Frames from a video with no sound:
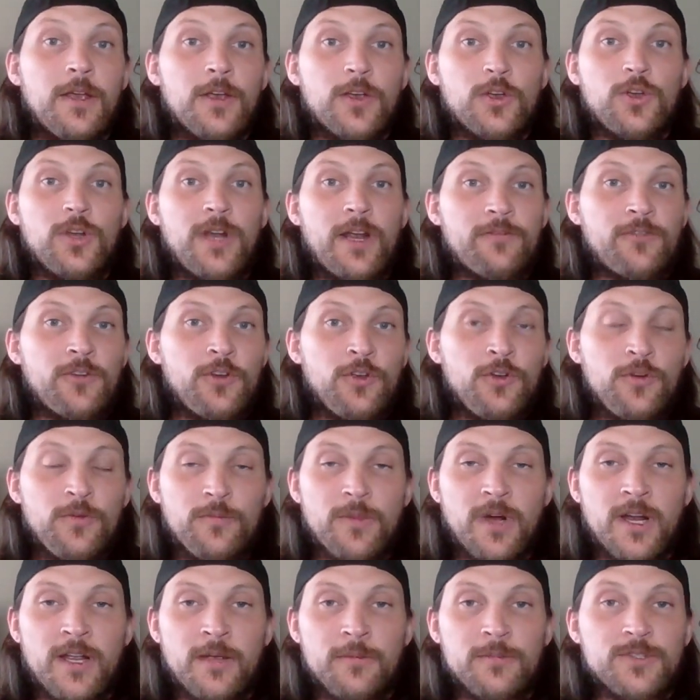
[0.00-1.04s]
Good afternoon.
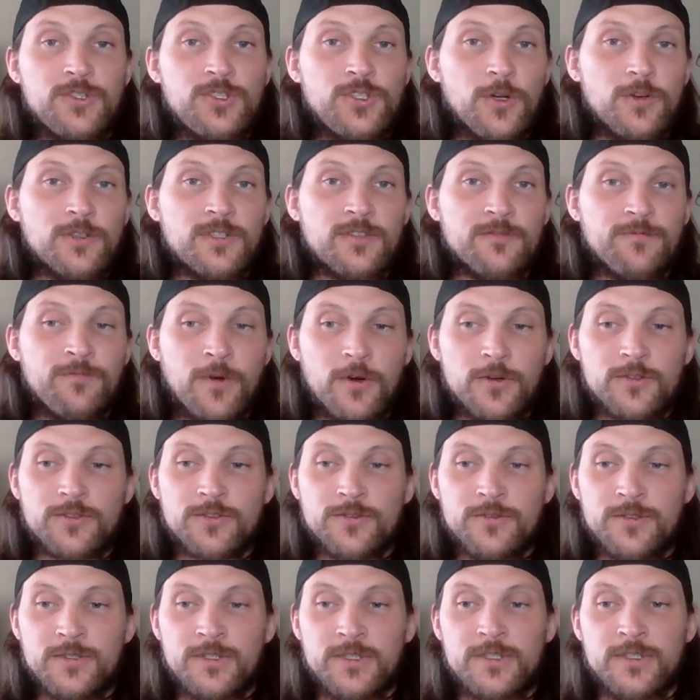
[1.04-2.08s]
My name is Joseph
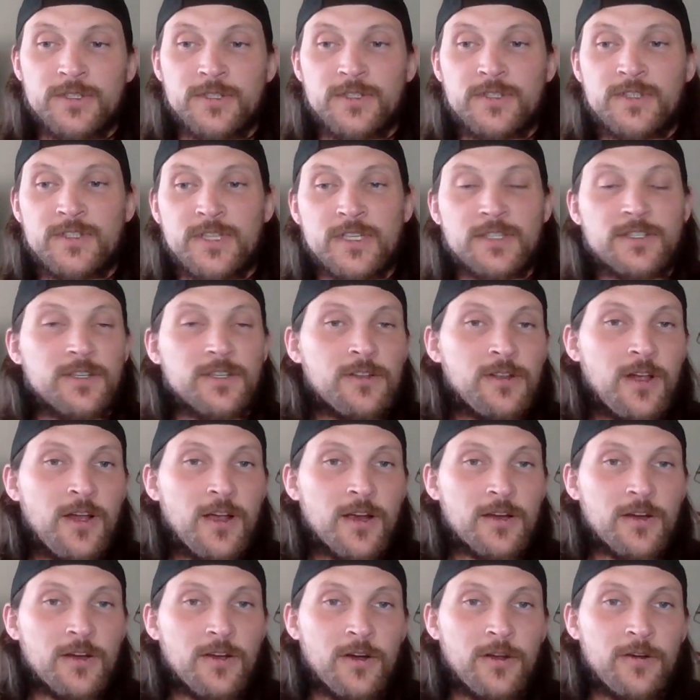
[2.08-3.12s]
Marshall. It is 6
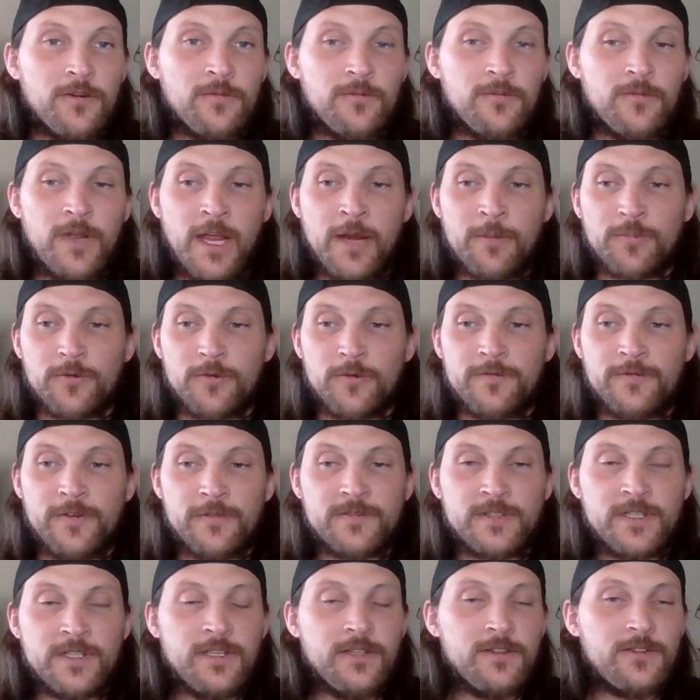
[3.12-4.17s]
o'clock on April
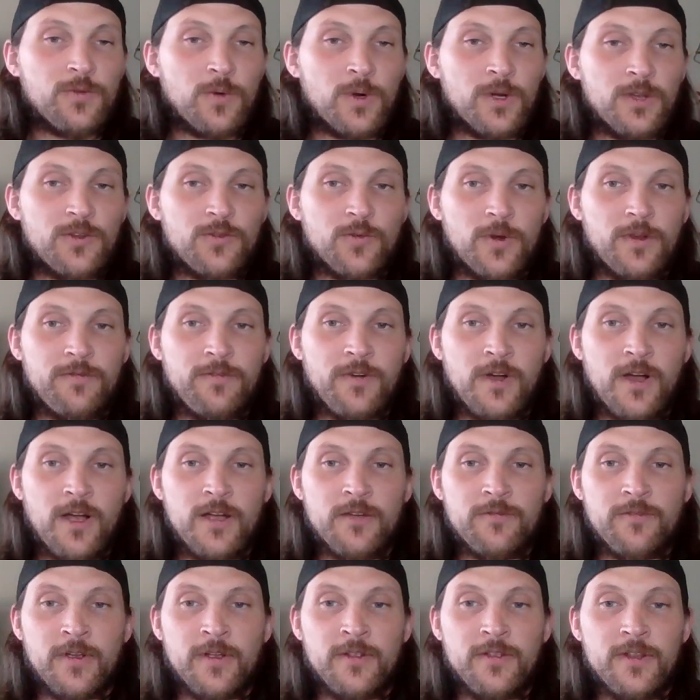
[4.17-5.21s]
15th,
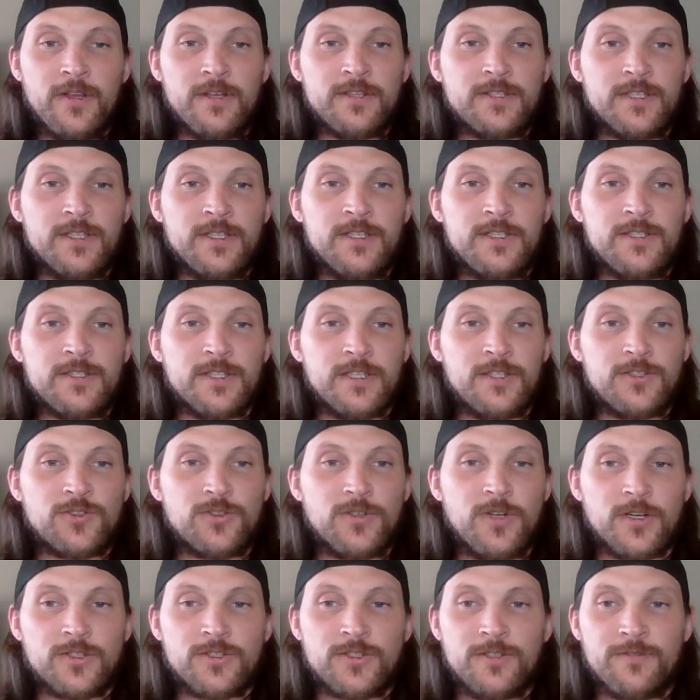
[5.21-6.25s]
2025, and this is
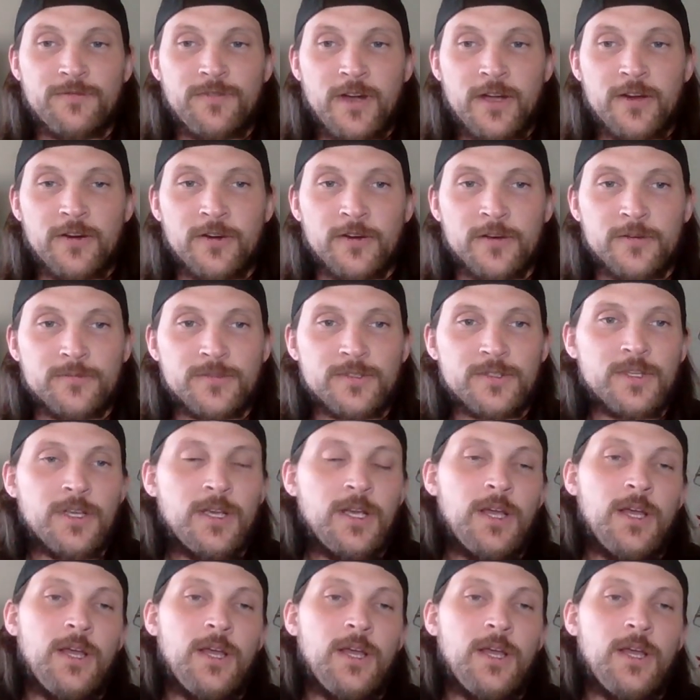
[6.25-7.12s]
Introduction to Firearms.